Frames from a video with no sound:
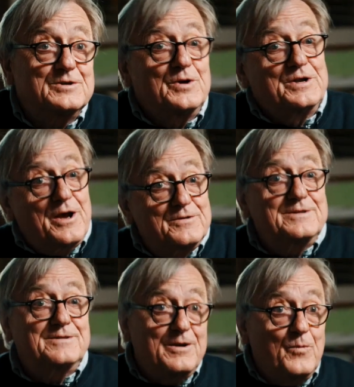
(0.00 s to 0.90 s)
it turned out
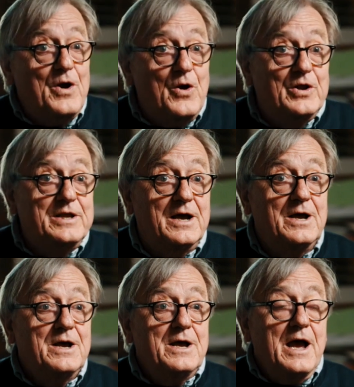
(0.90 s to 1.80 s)
they were earlier.
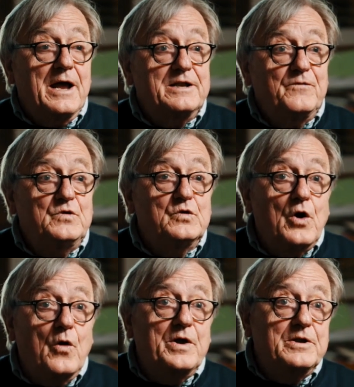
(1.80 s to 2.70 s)
And if you
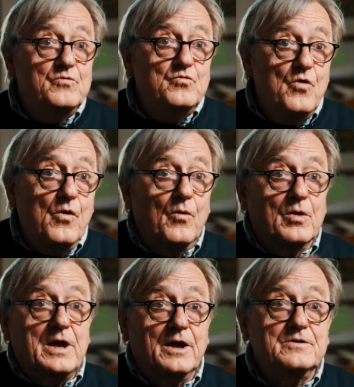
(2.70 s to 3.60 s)
go in rural
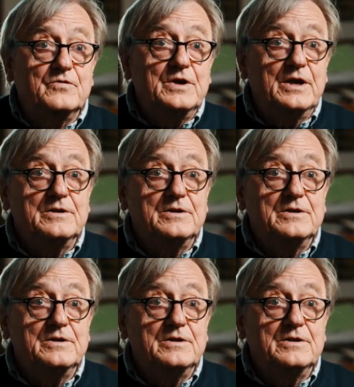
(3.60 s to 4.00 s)
country,